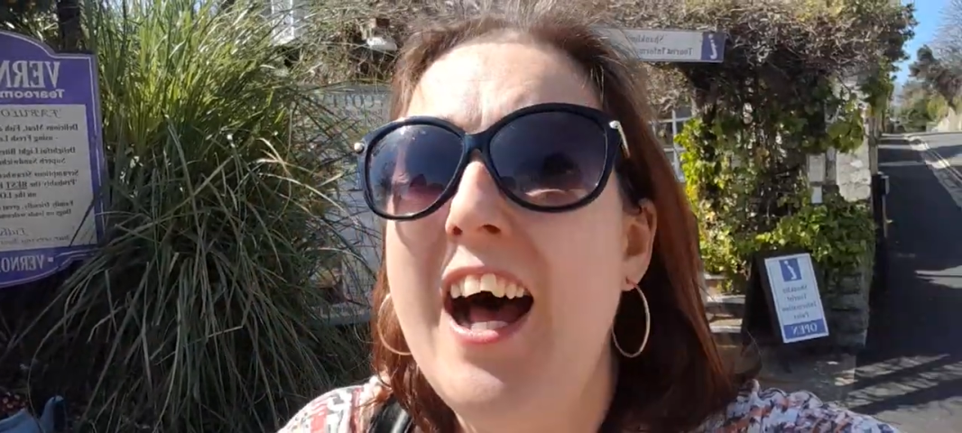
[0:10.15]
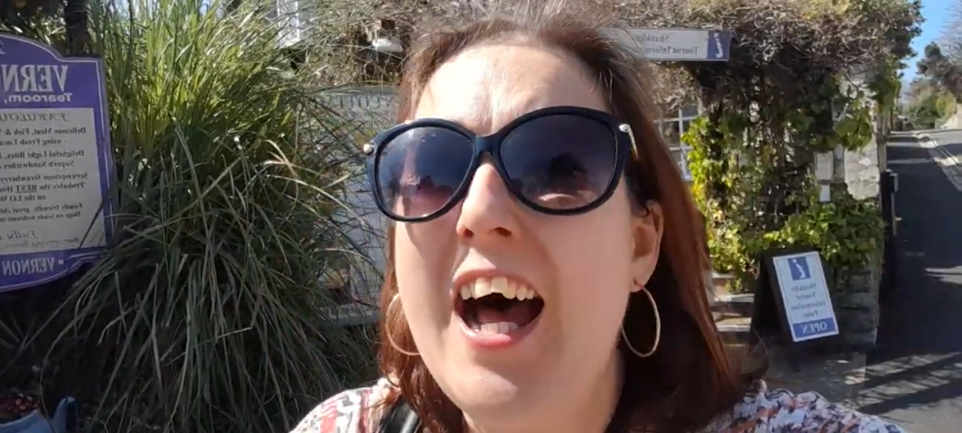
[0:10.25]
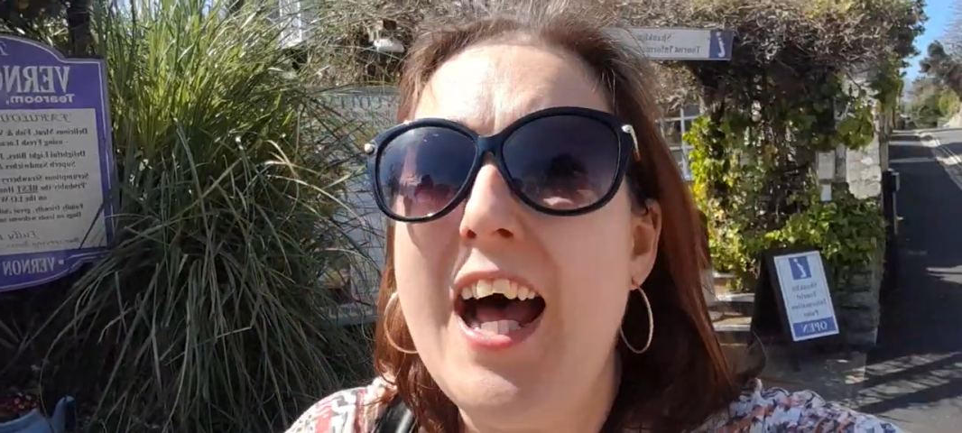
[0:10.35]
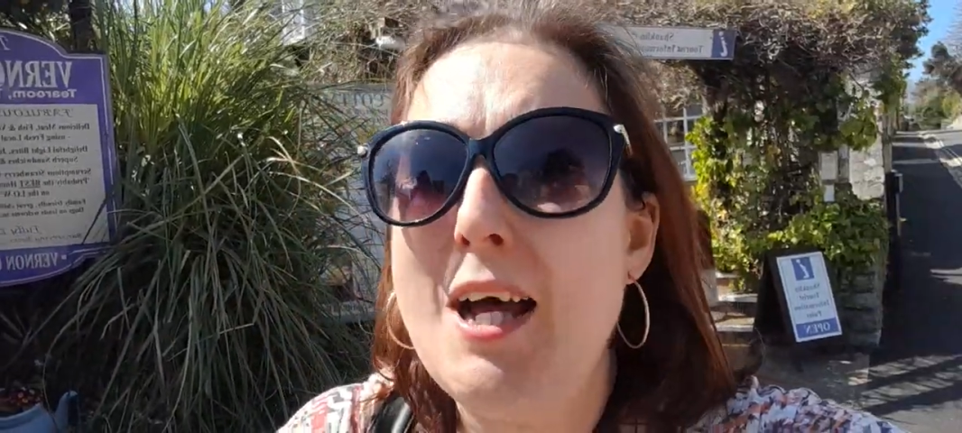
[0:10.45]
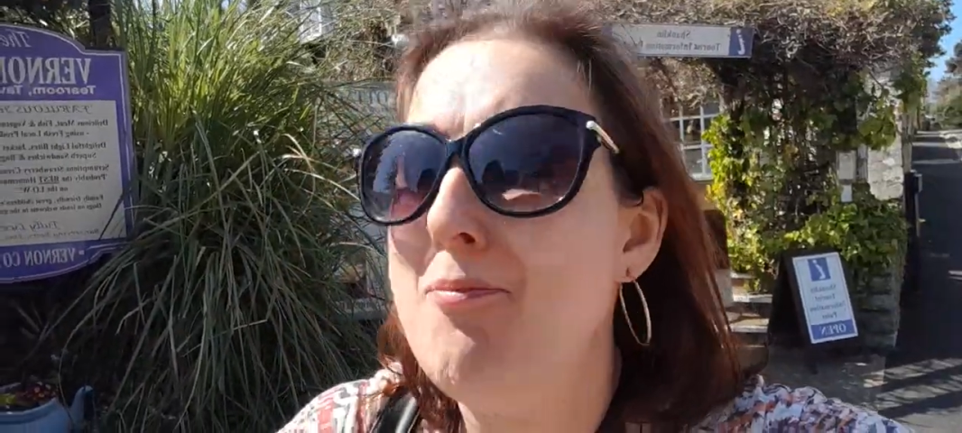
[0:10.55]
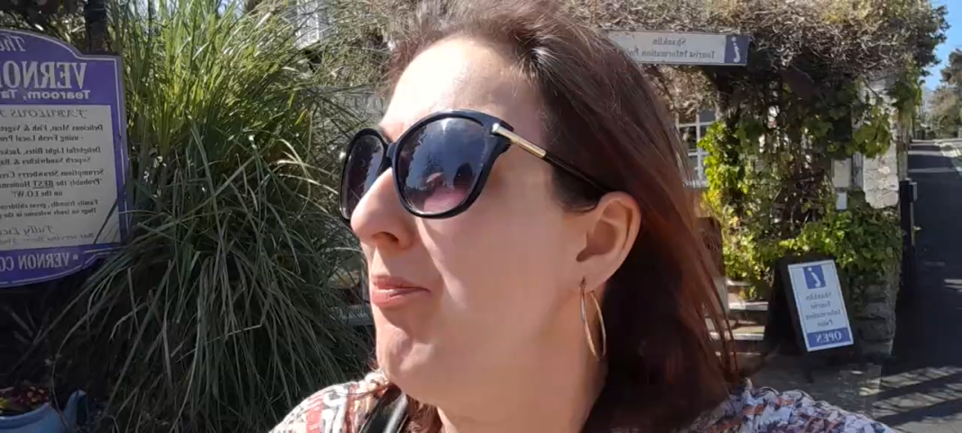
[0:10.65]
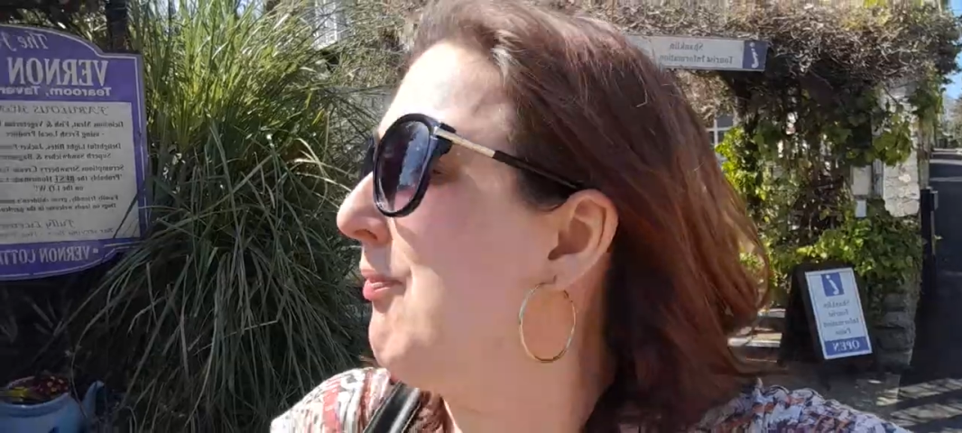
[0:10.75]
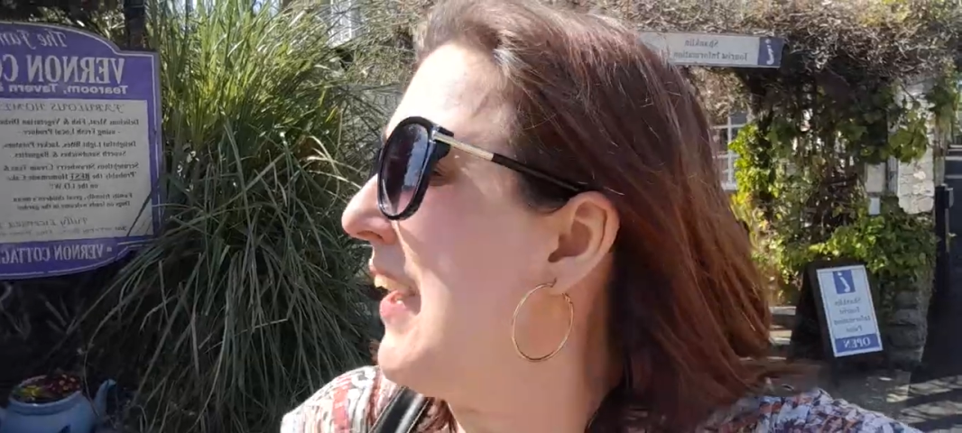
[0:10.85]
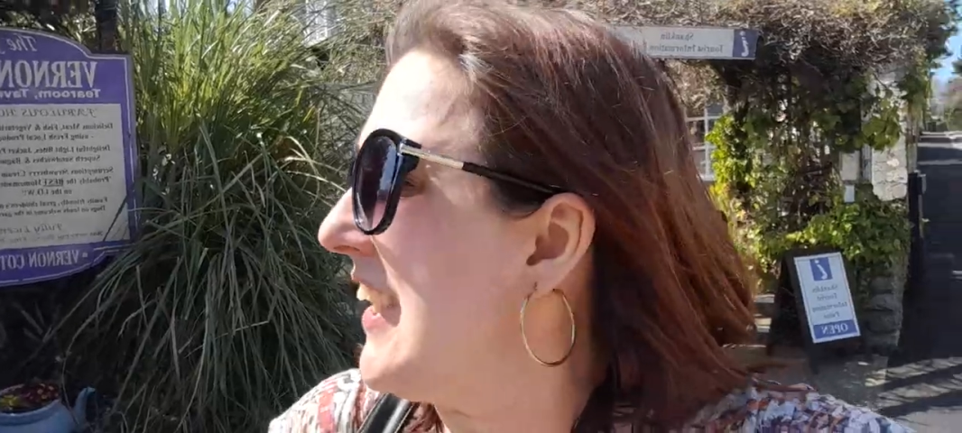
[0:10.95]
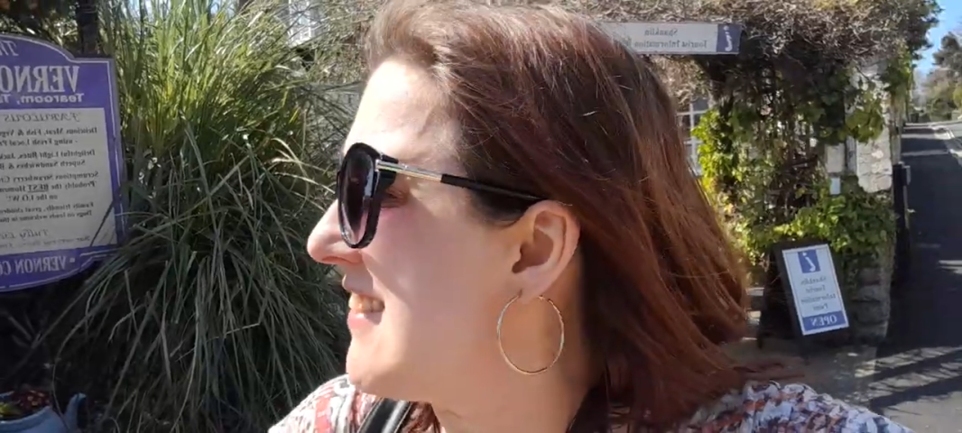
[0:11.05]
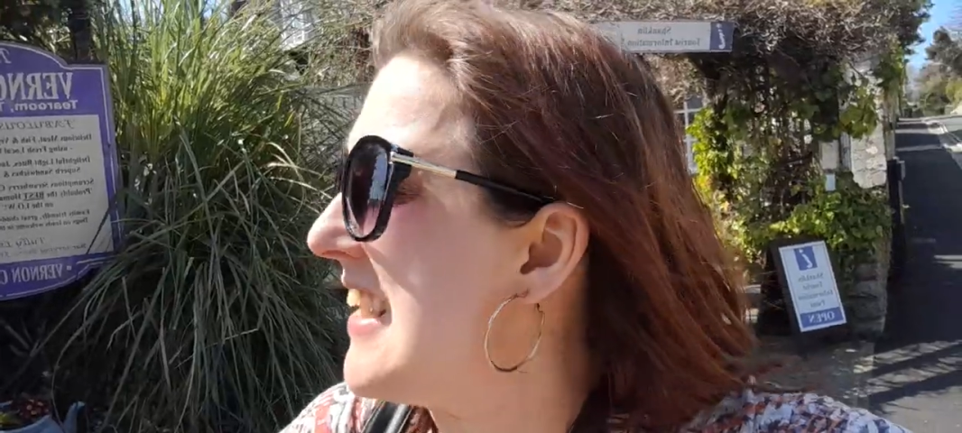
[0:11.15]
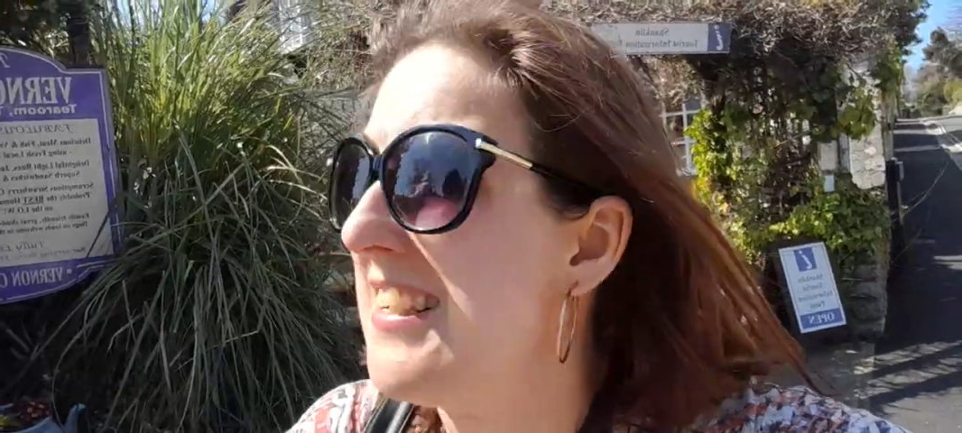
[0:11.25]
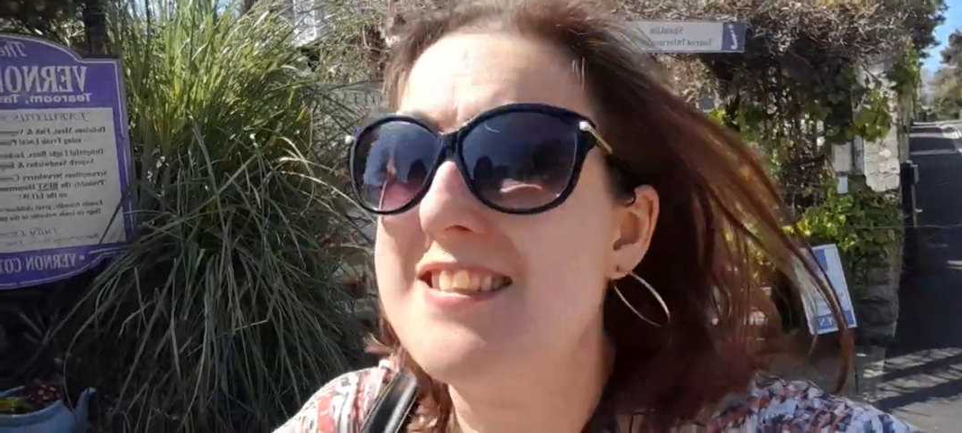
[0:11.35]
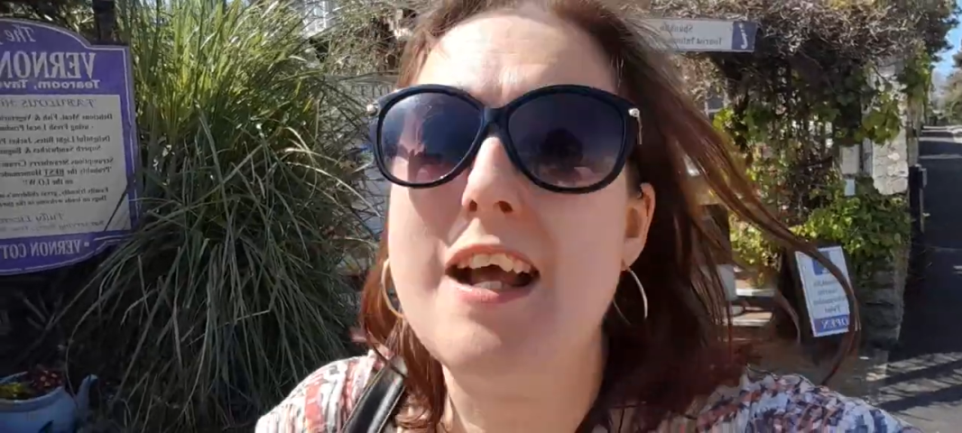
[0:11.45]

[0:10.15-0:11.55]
It is